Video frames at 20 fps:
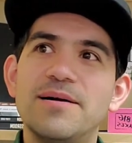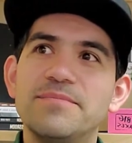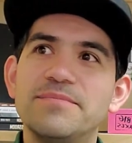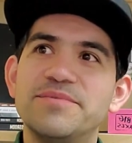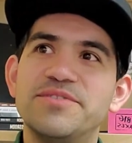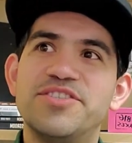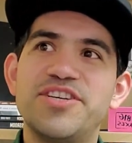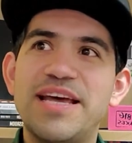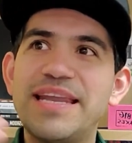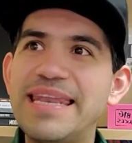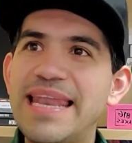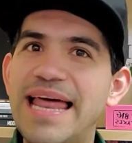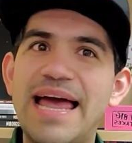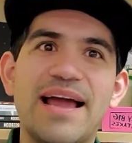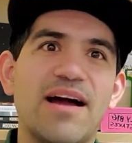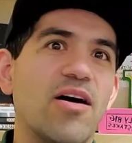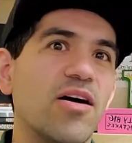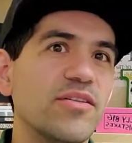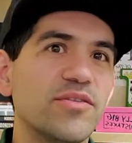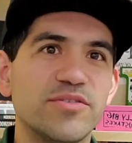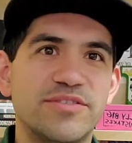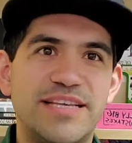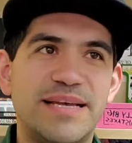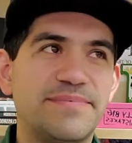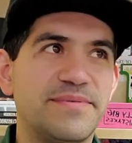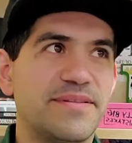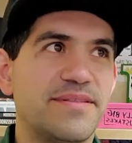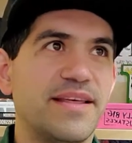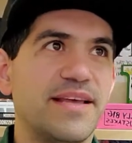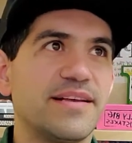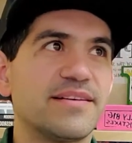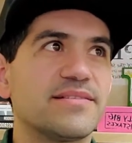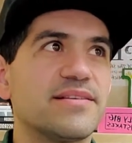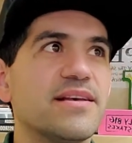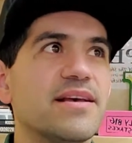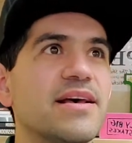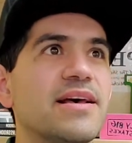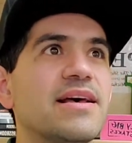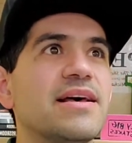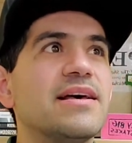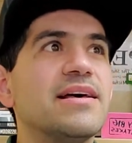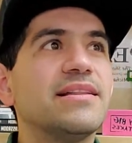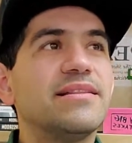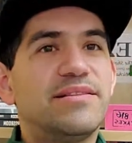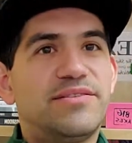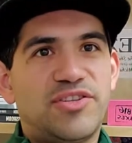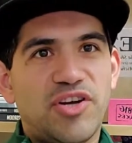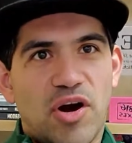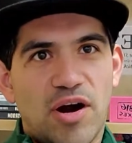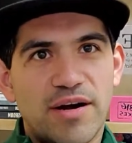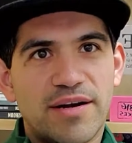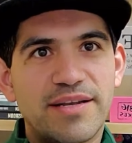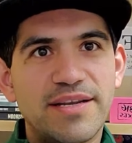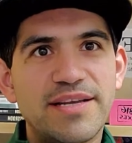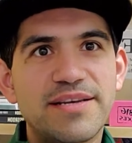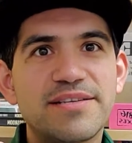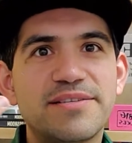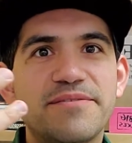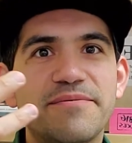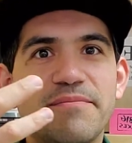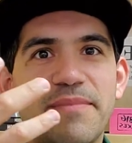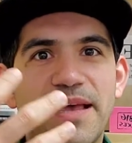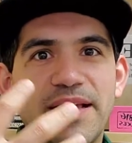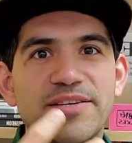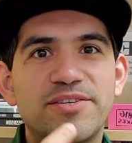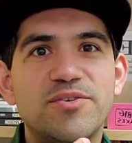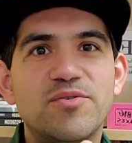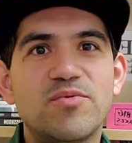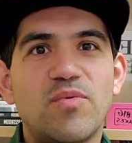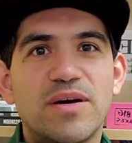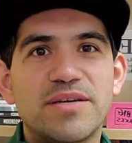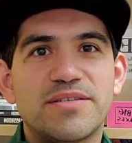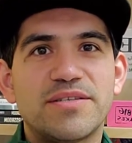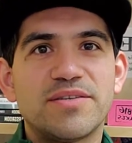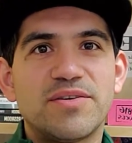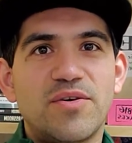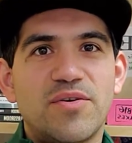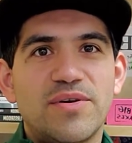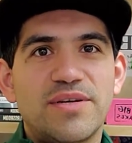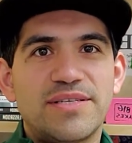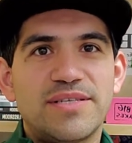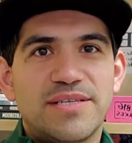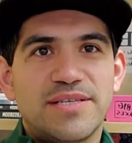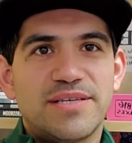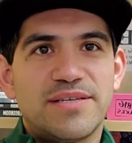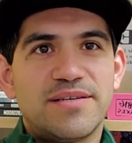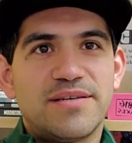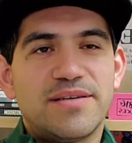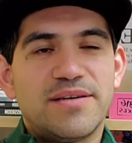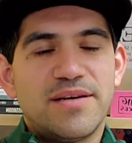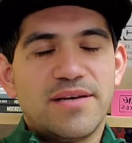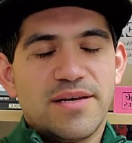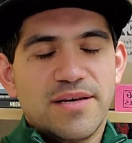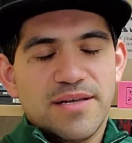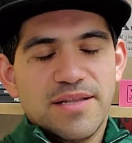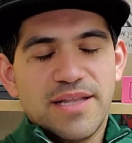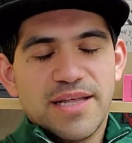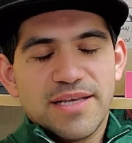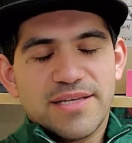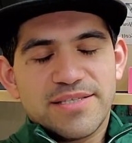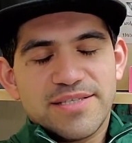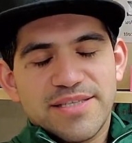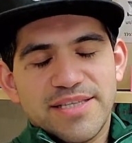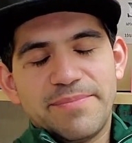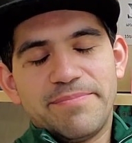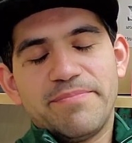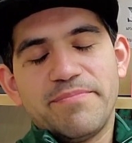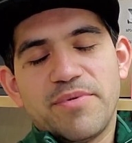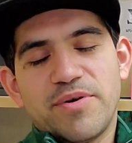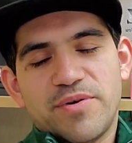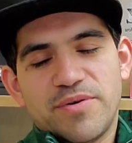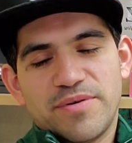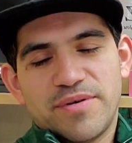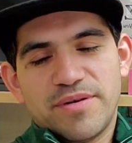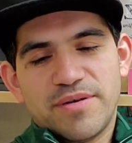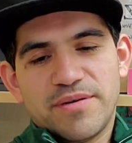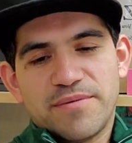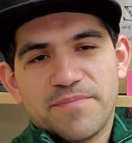Jet lag, all those types of things. Darkness makes you want to go into like sleep mode.